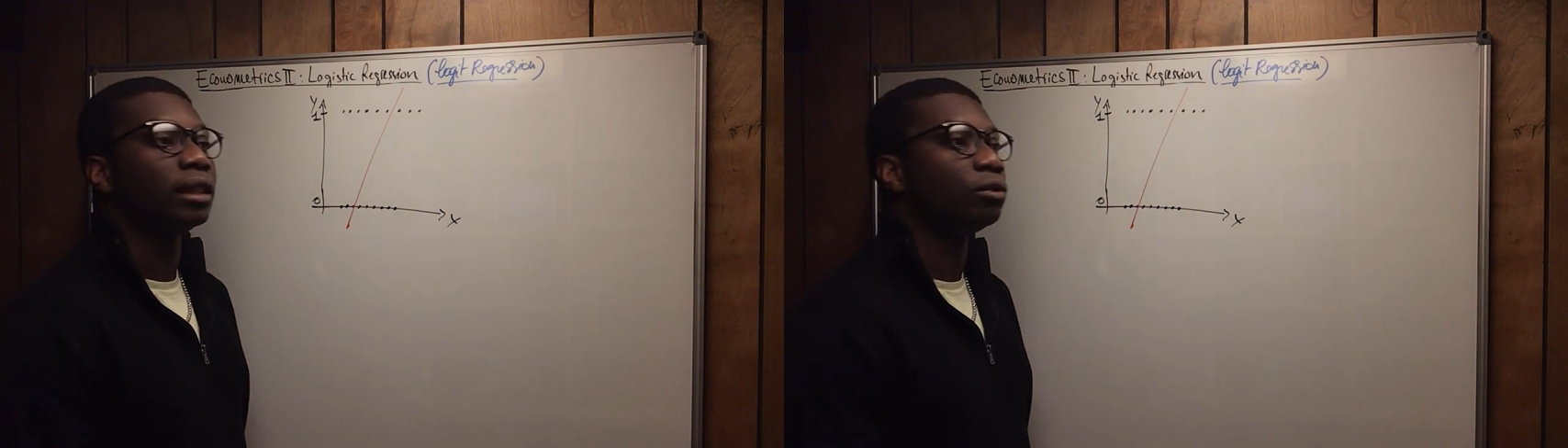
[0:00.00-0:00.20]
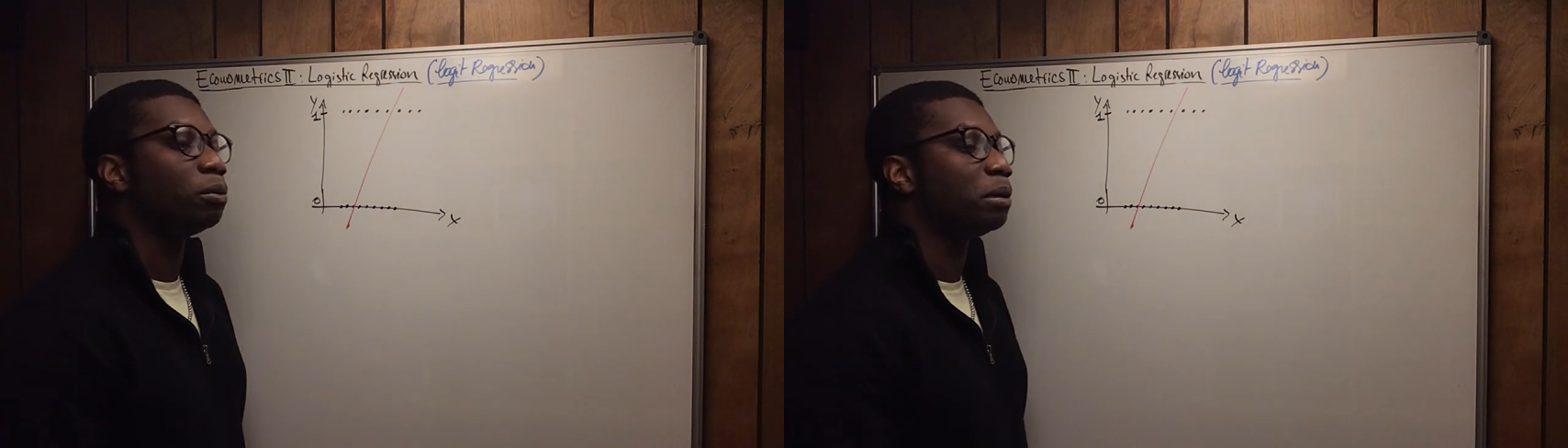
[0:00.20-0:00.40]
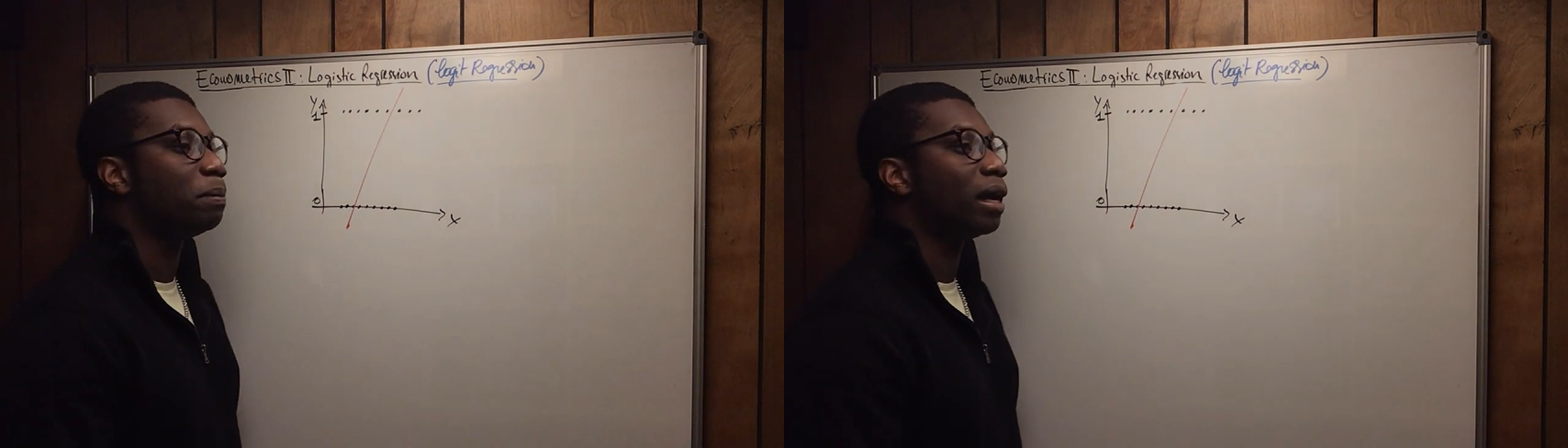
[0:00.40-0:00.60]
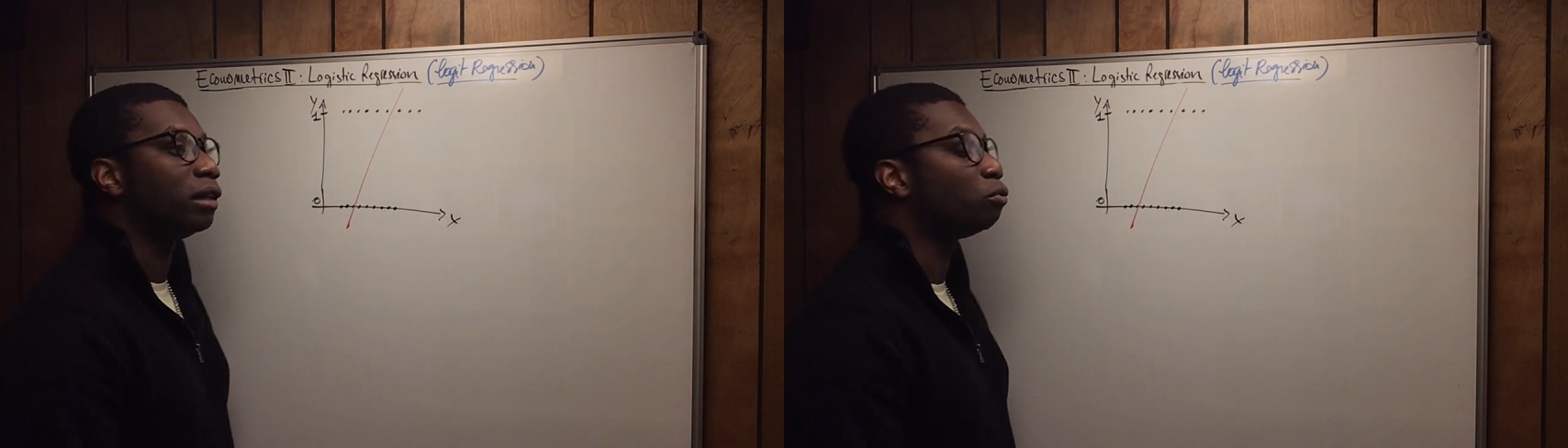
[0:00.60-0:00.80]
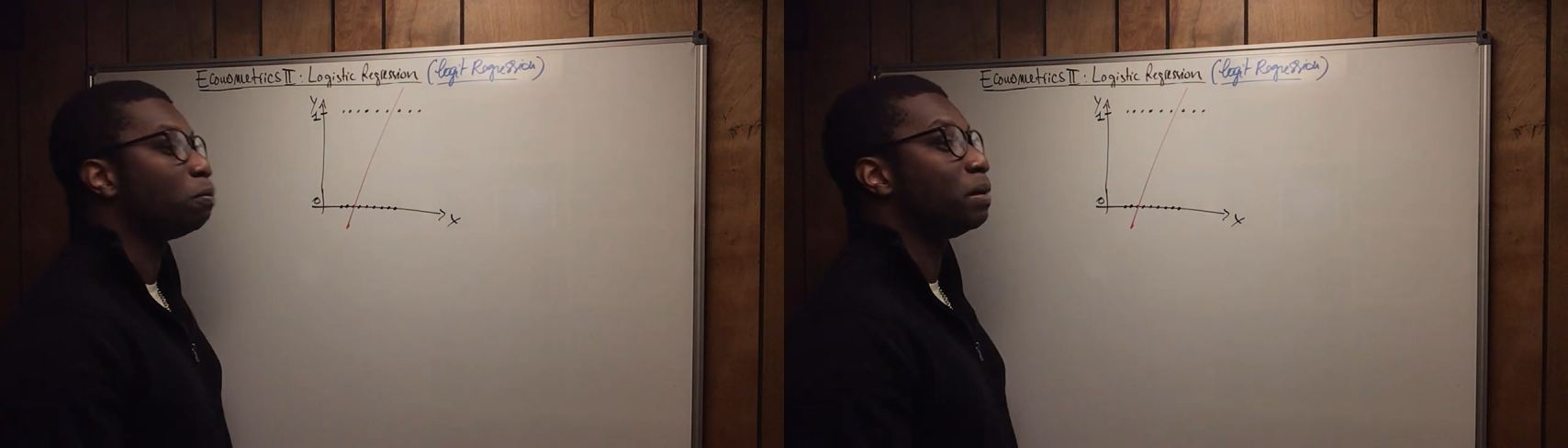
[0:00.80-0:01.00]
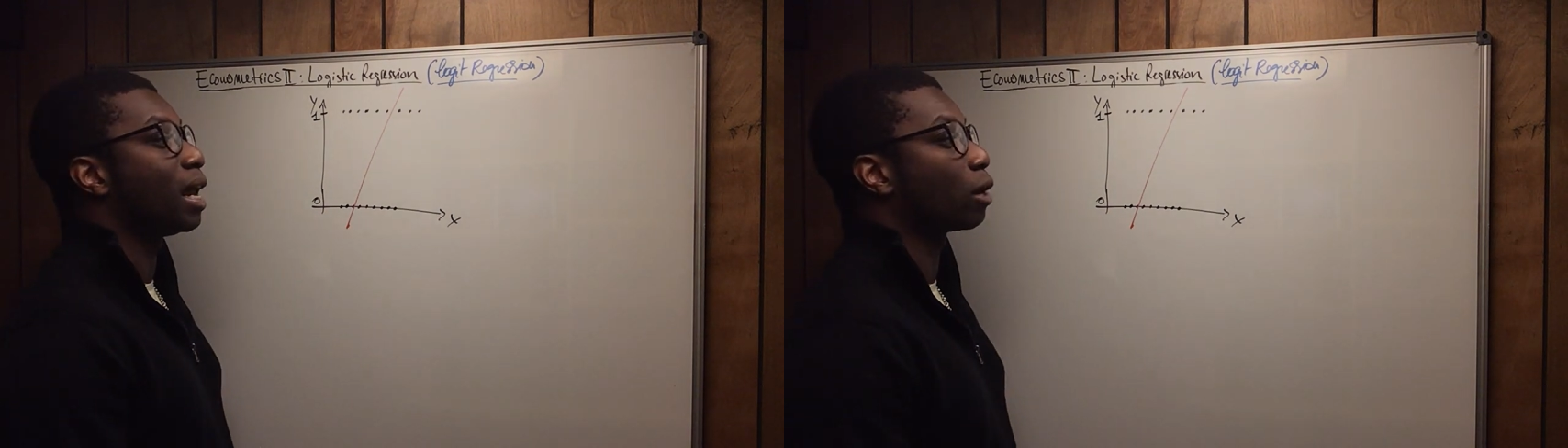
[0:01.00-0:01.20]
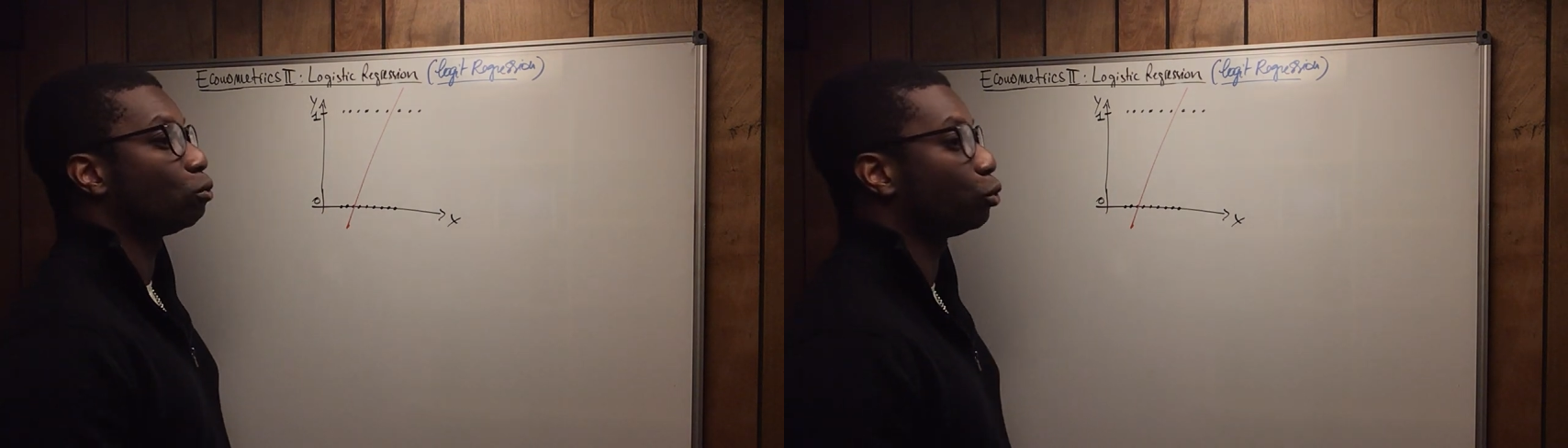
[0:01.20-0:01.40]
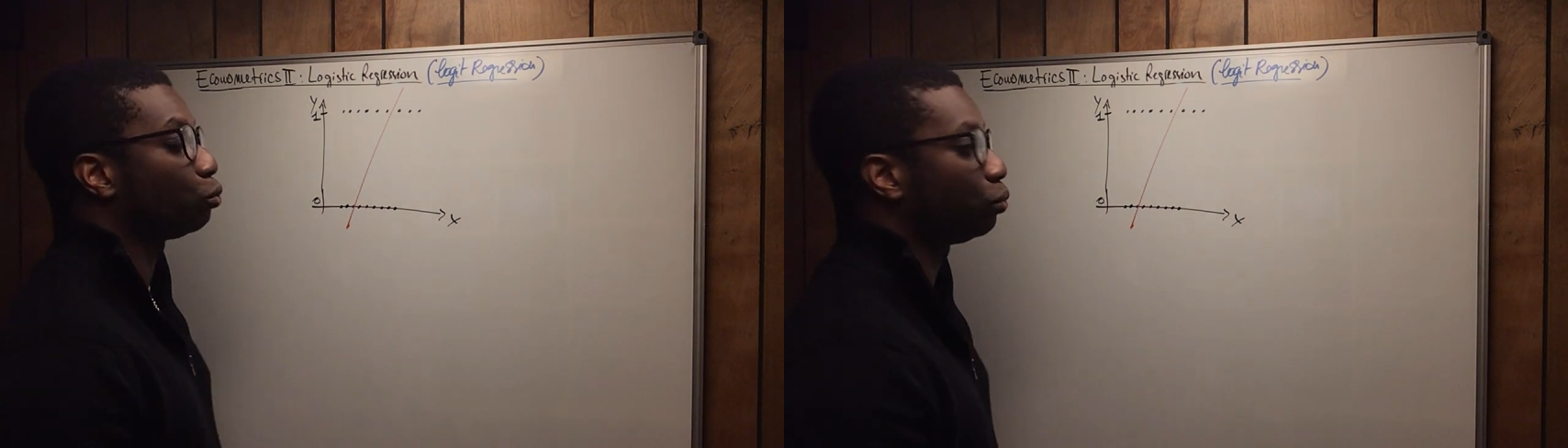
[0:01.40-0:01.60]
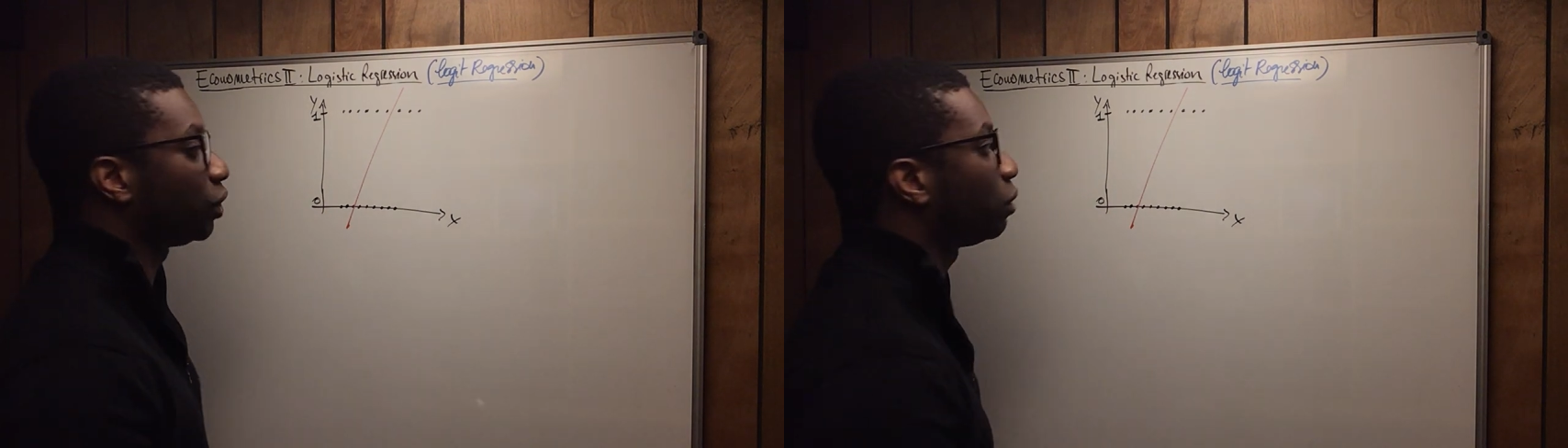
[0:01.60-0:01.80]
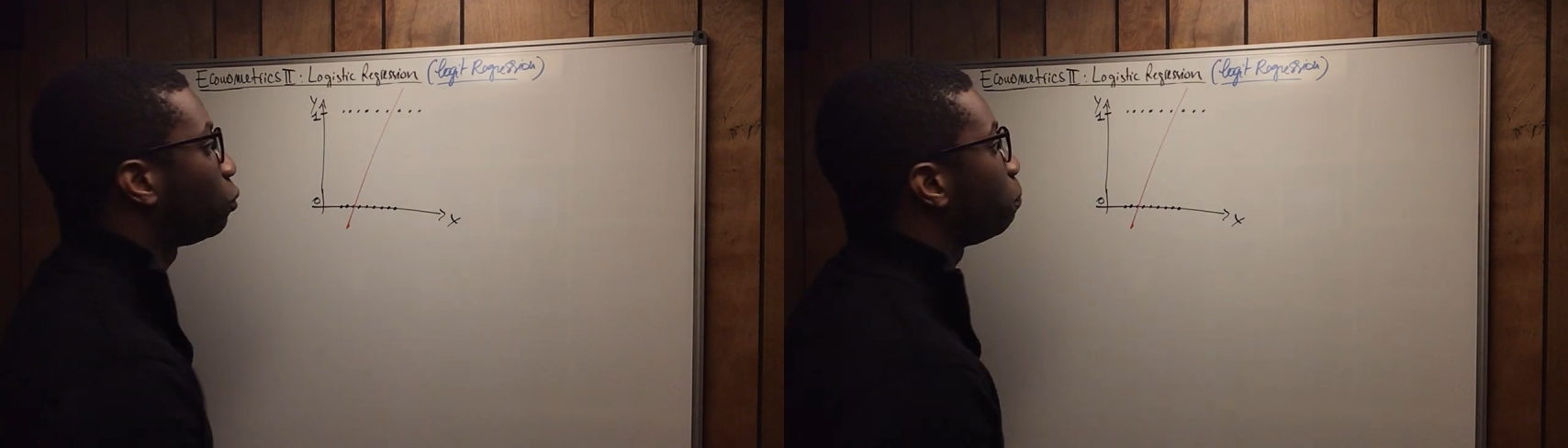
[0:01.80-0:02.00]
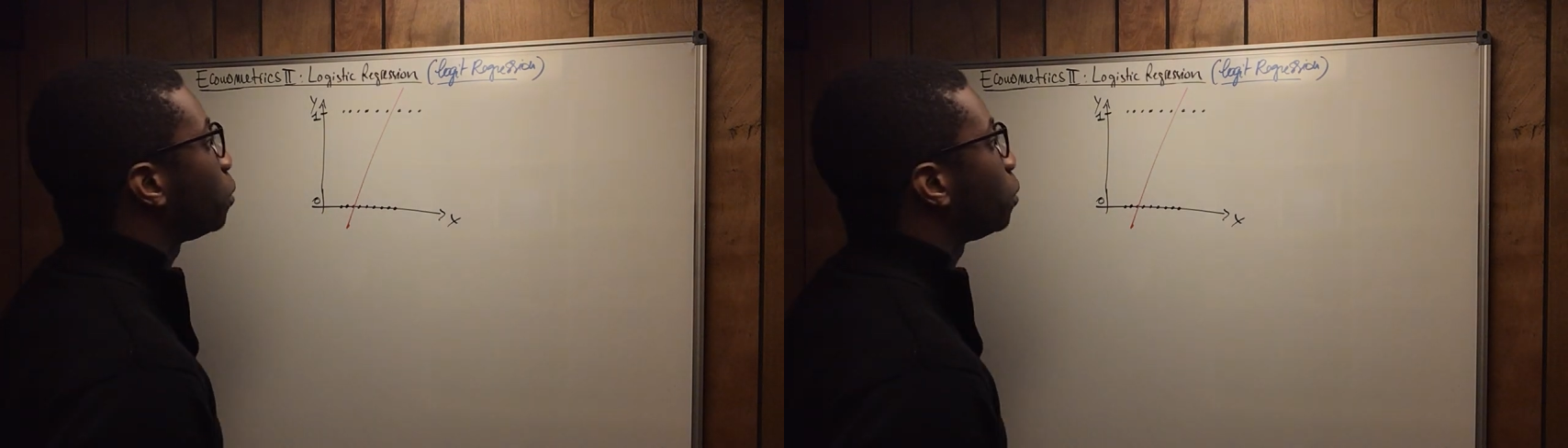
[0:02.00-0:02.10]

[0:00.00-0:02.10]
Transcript: It will be like close to 0,